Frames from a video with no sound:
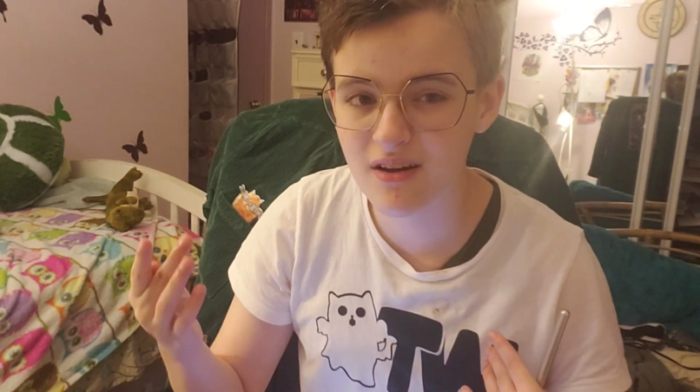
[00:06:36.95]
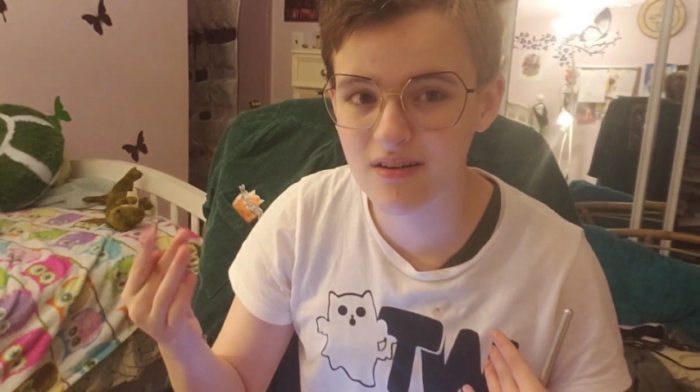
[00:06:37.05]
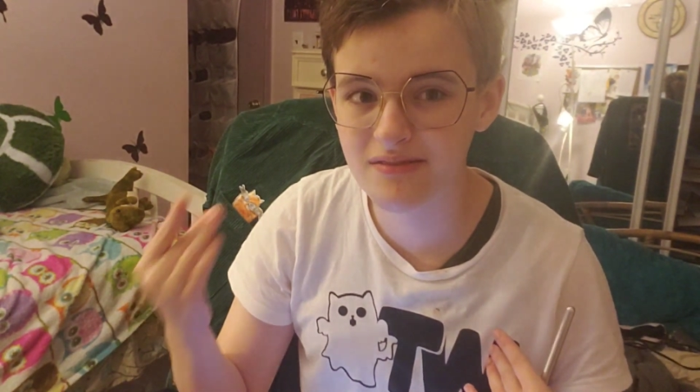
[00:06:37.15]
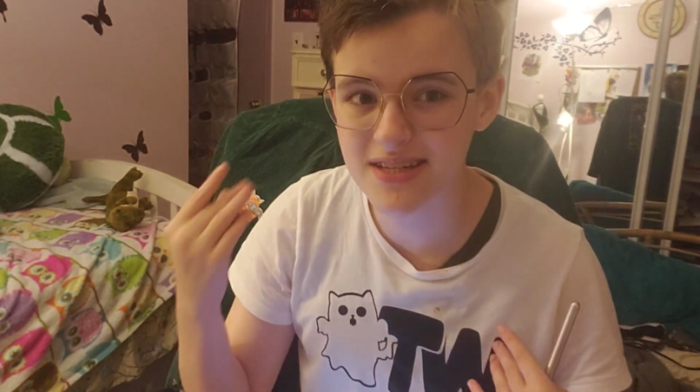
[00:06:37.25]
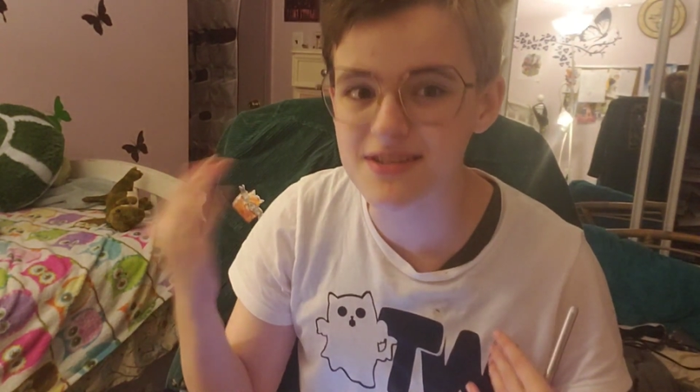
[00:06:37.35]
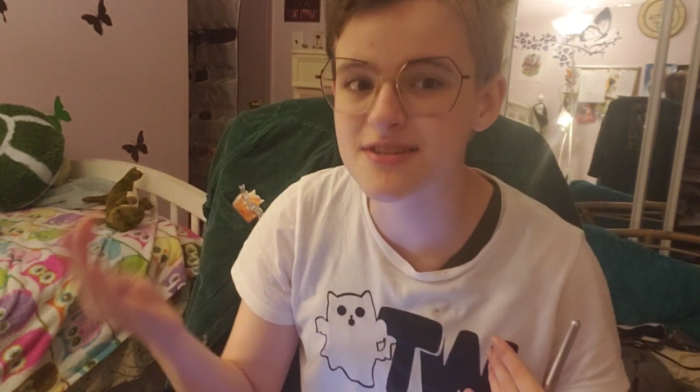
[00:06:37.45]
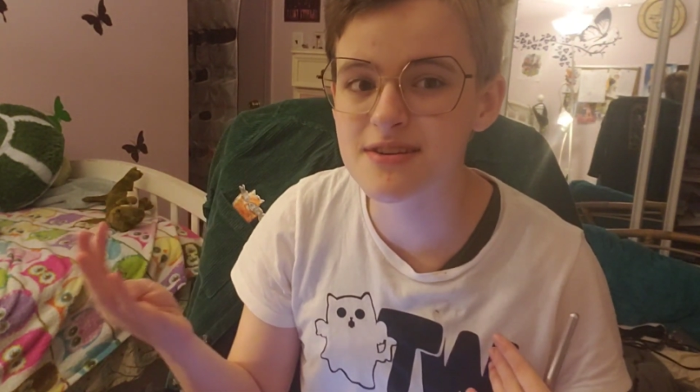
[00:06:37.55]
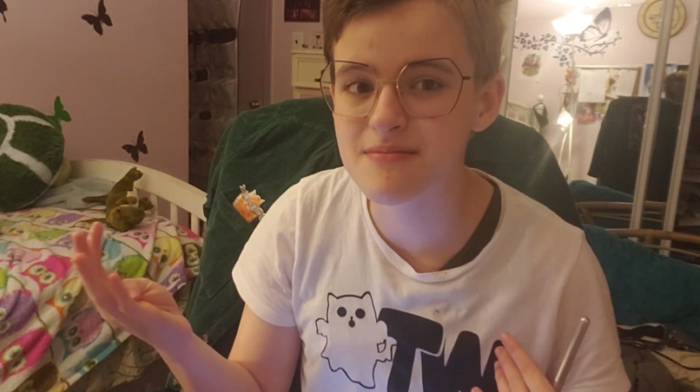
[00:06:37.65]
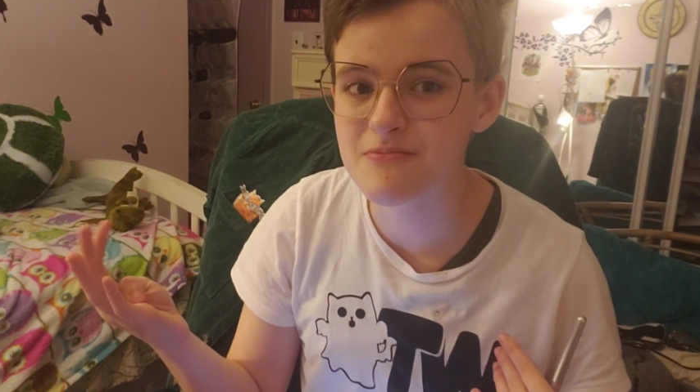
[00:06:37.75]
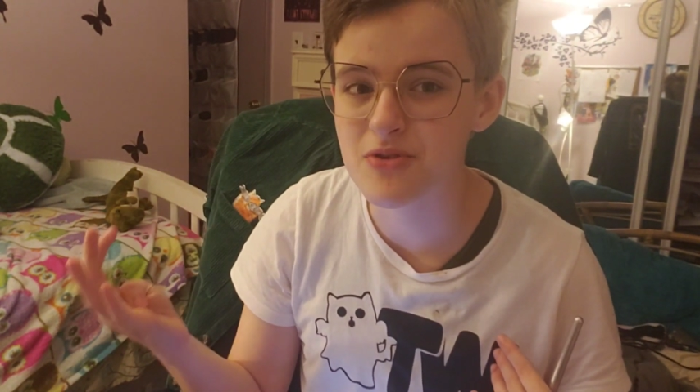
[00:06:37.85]
of
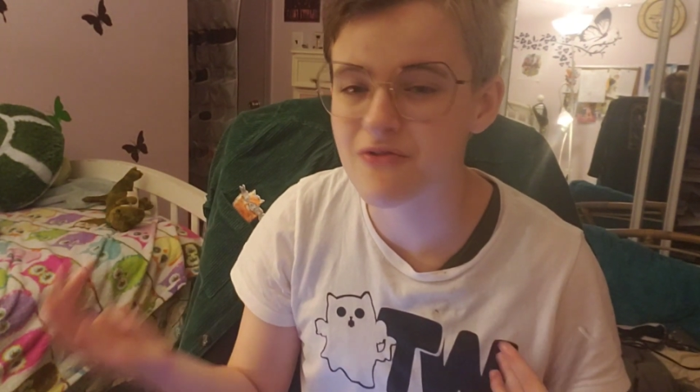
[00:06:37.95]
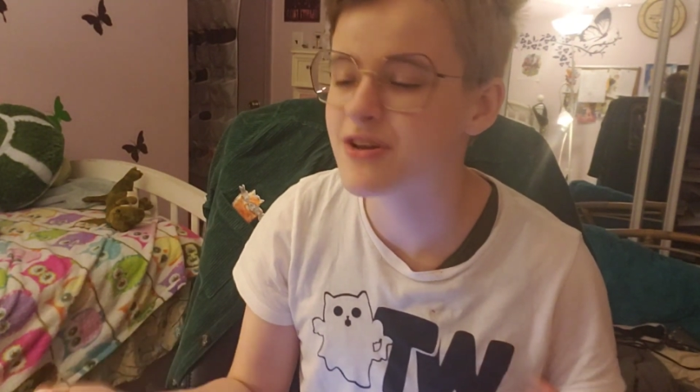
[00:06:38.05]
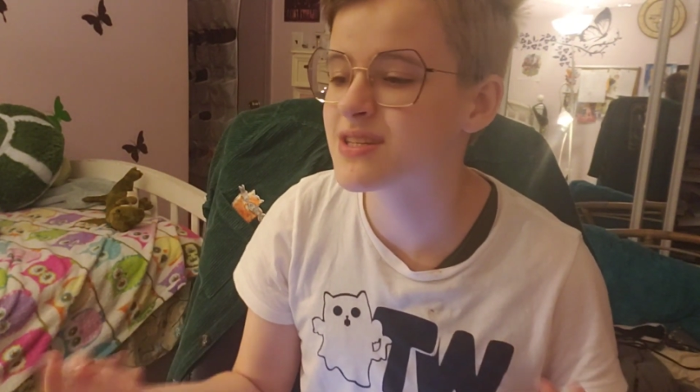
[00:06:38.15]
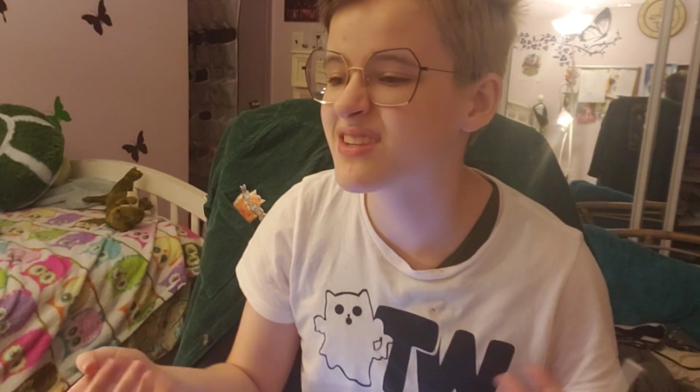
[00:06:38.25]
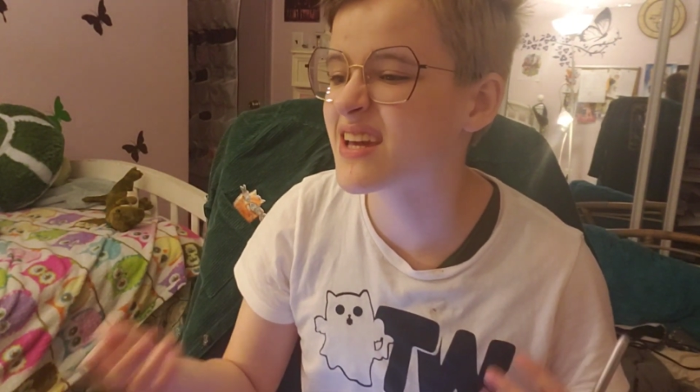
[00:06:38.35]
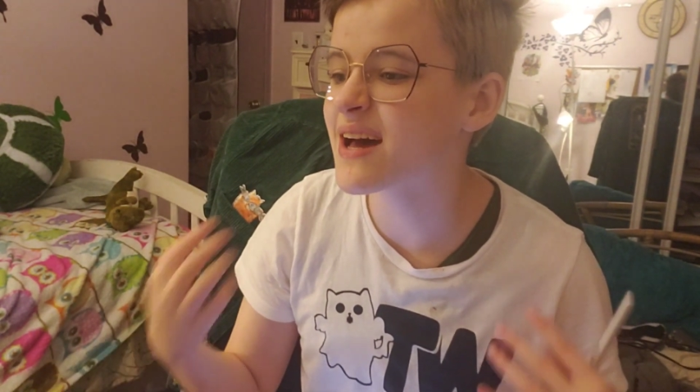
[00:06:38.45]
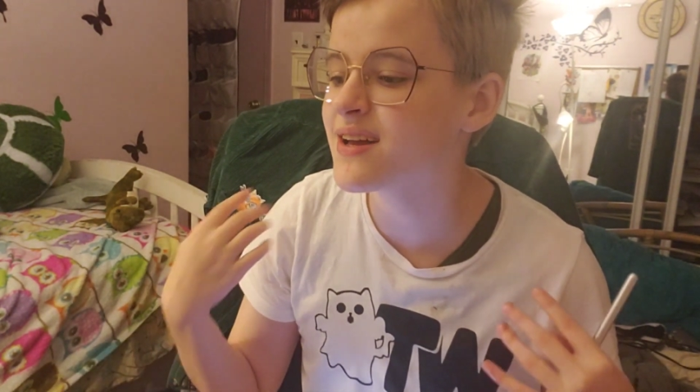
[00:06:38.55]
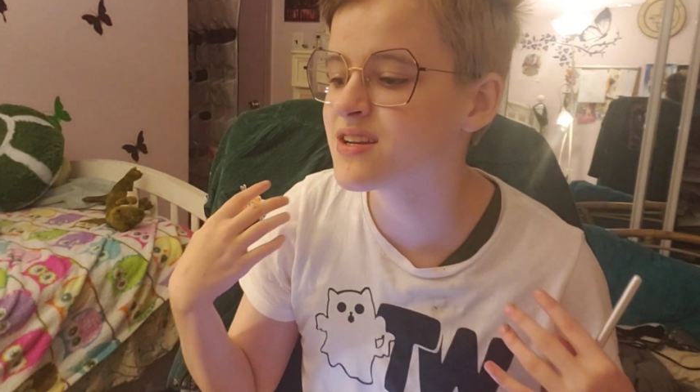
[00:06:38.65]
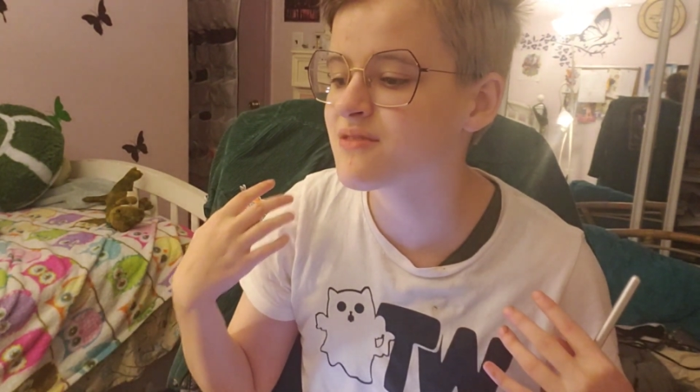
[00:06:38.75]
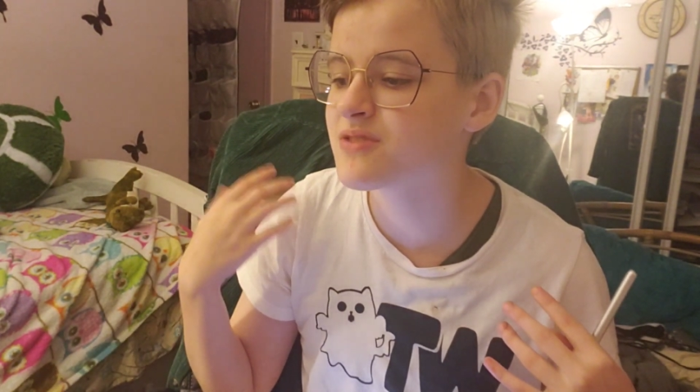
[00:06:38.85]
Disney movies and the
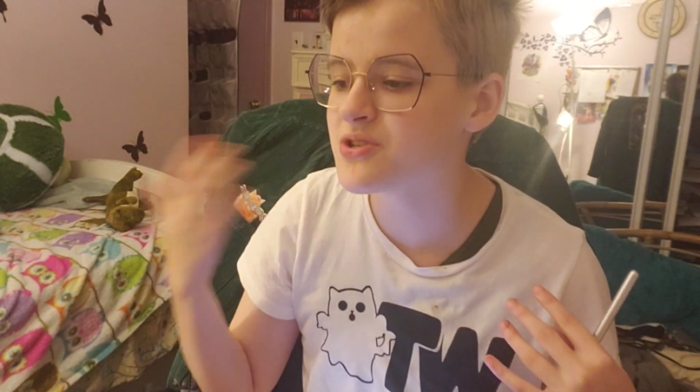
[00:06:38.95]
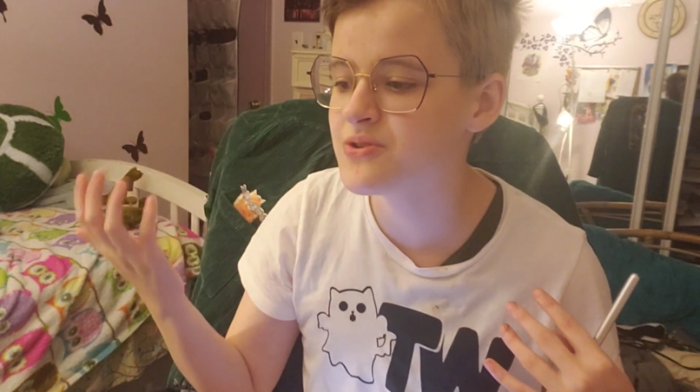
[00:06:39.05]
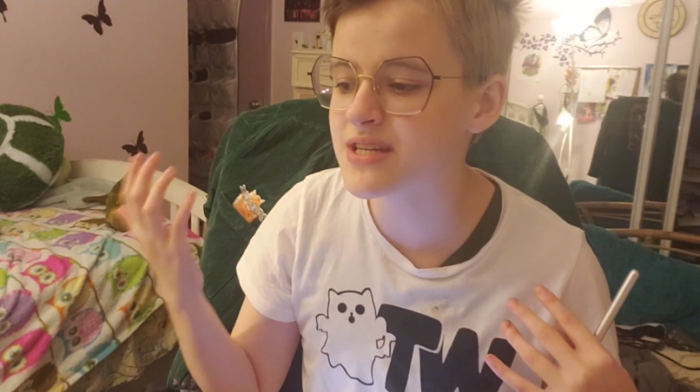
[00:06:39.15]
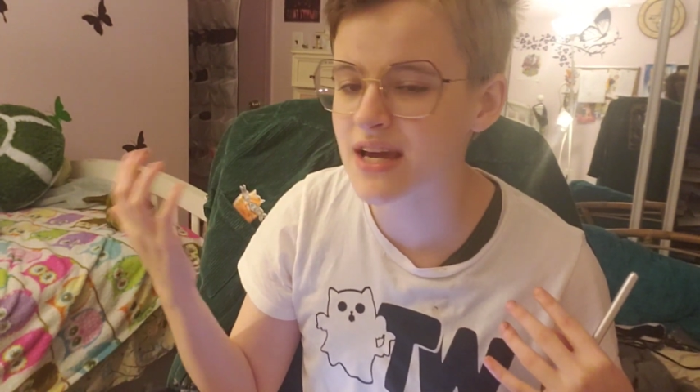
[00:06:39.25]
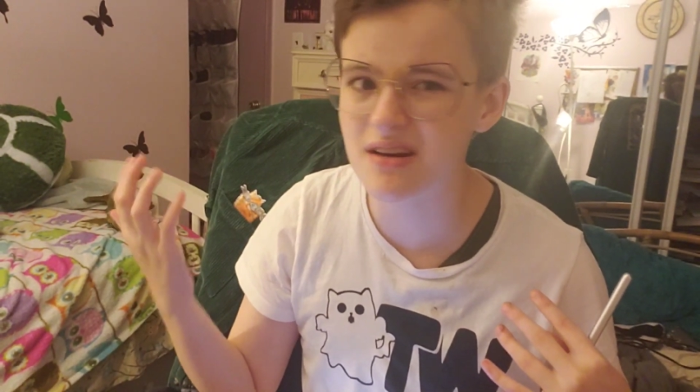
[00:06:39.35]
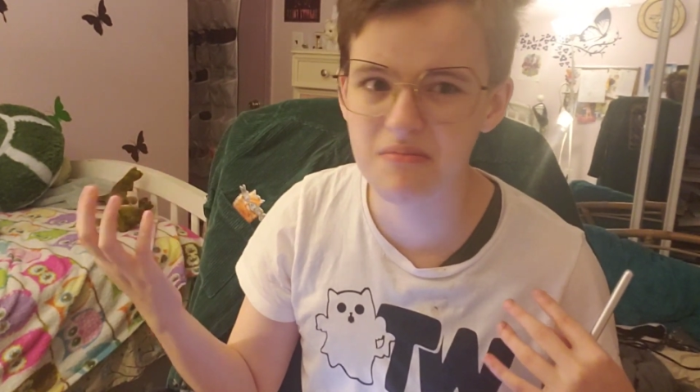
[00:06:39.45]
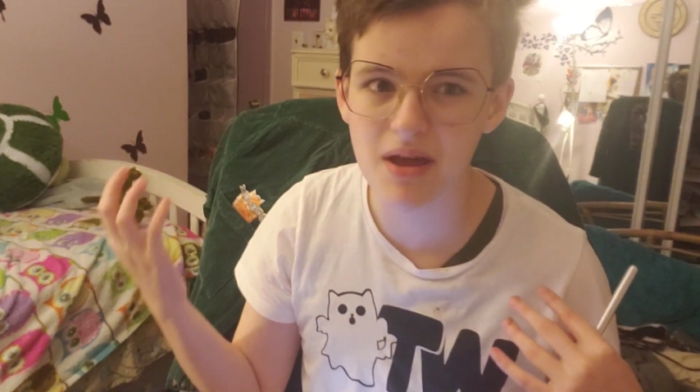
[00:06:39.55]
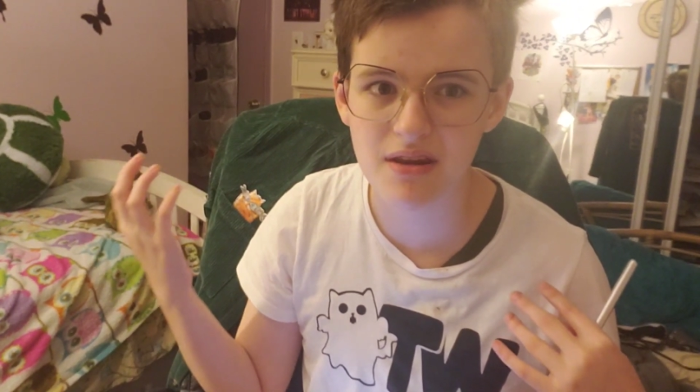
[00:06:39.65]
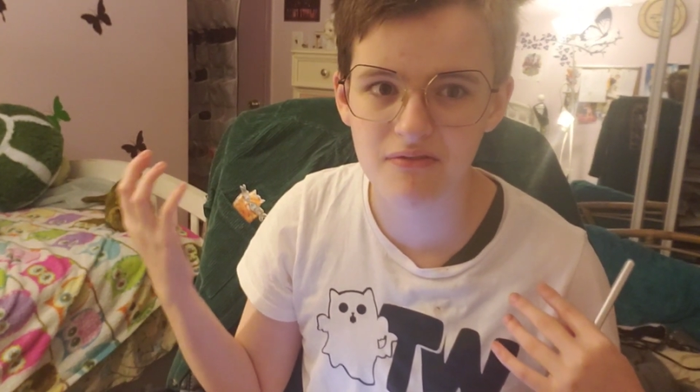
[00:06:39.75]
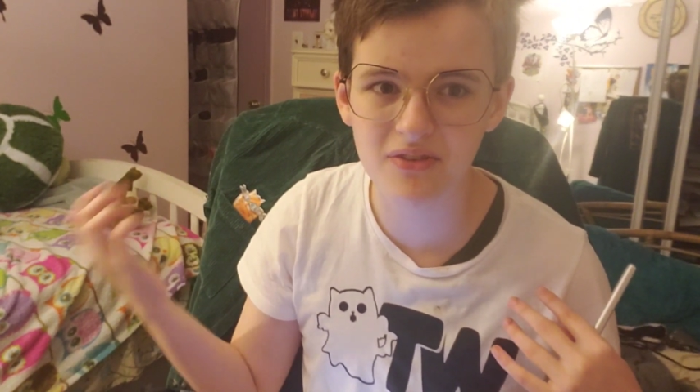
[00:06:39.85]
end of 2D
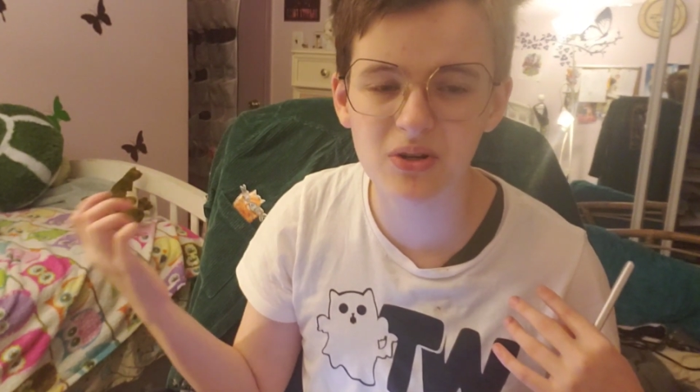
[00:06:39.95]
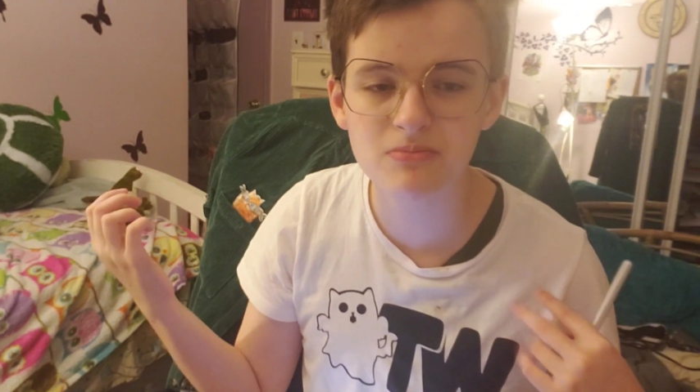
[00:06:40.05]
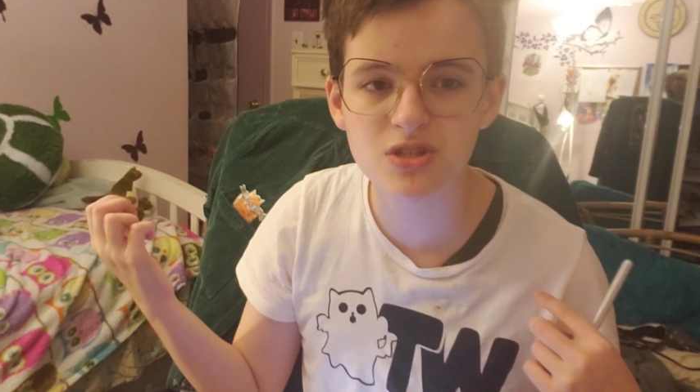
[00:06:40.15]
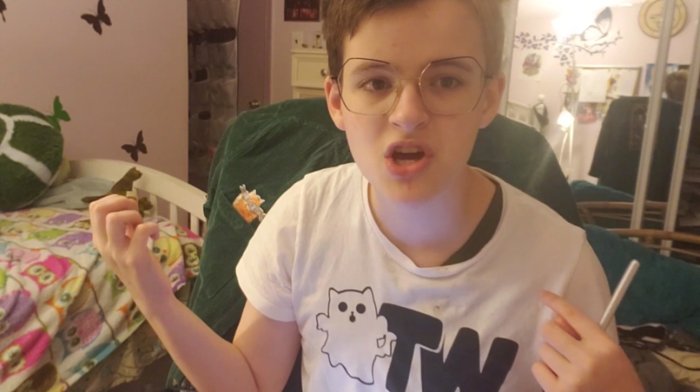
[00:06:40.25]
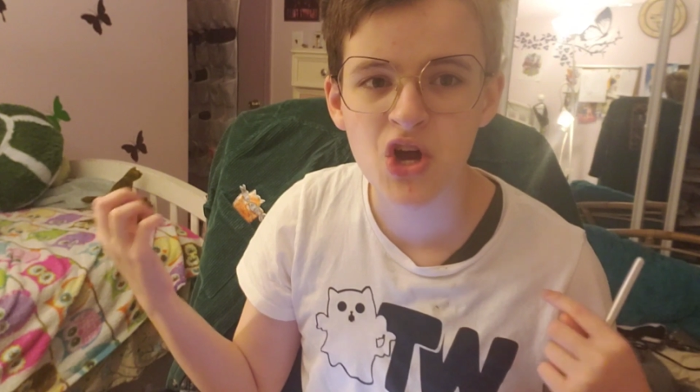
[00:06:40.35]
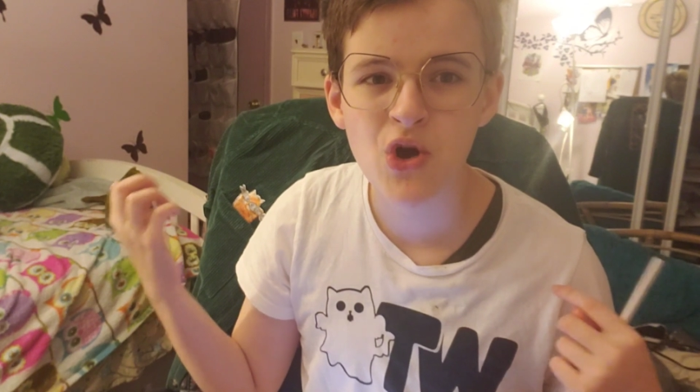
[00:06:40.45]
animated films